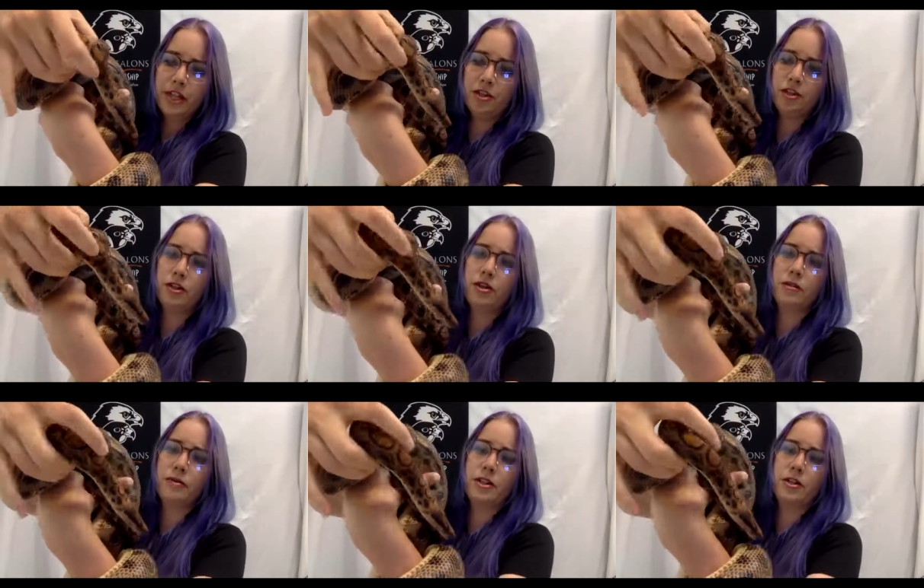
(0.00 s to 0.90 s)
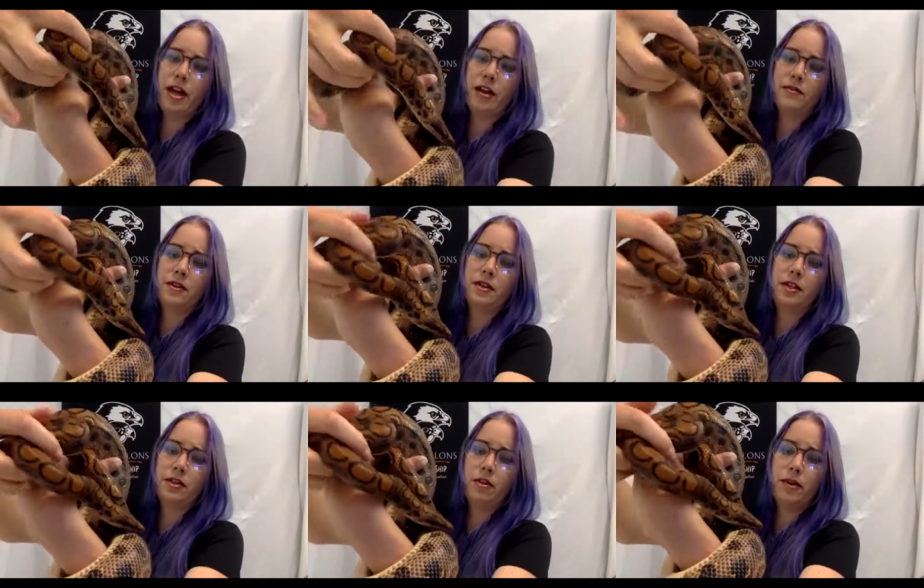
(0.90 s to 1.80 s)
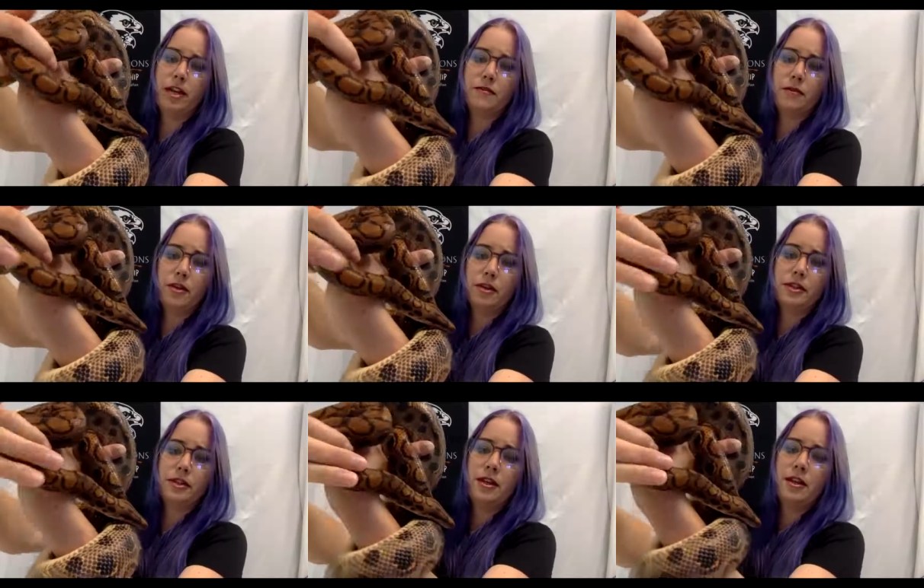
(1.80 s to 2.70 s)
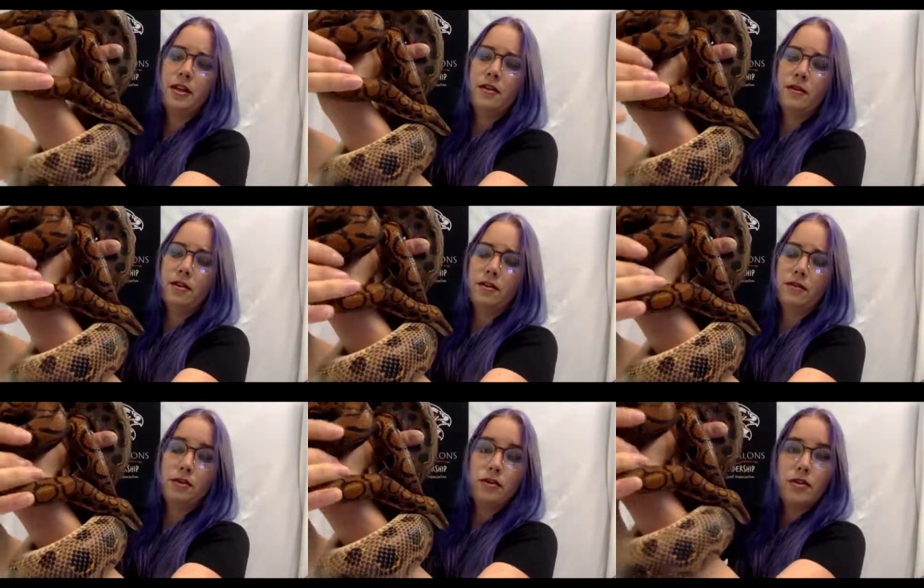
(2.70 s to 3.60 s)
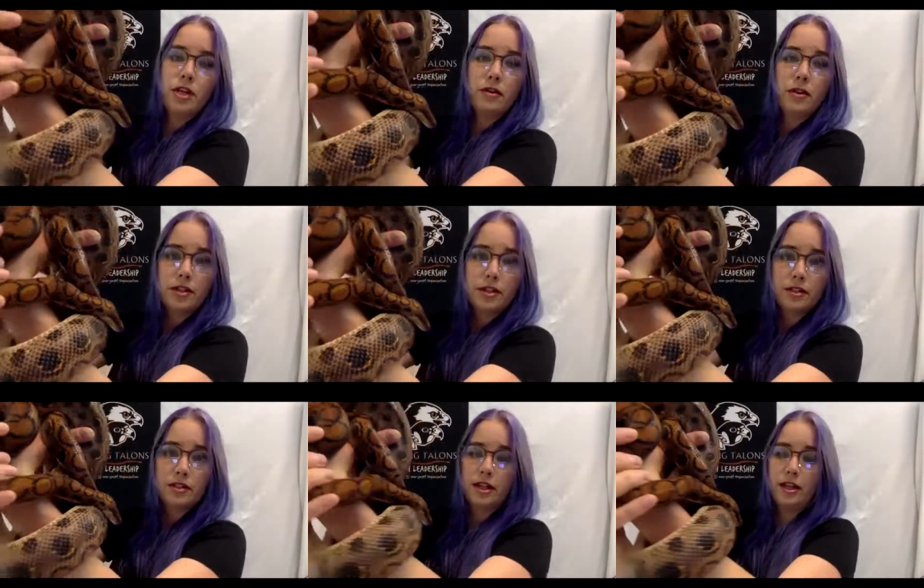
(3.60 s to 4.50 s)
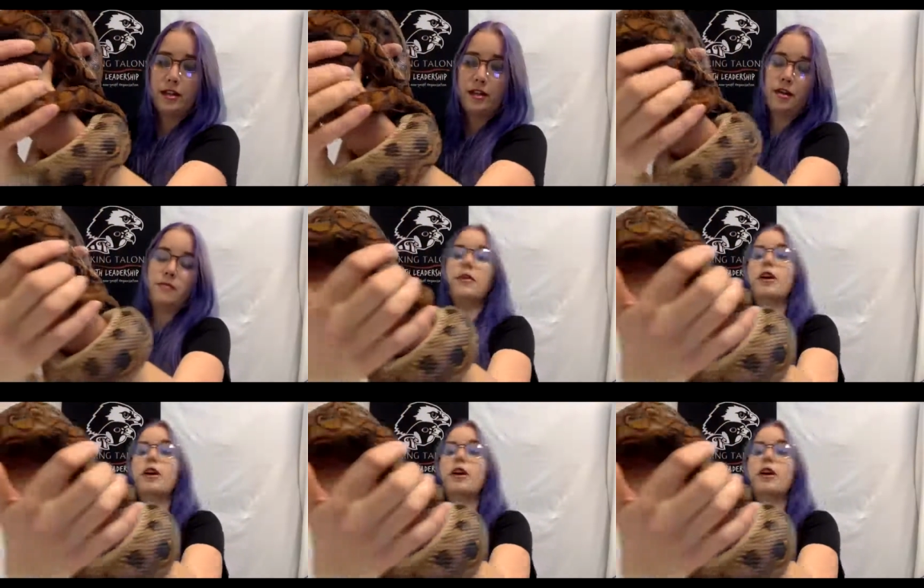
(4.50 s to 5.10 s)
ensure that we still have you know a rainforest for future generations um,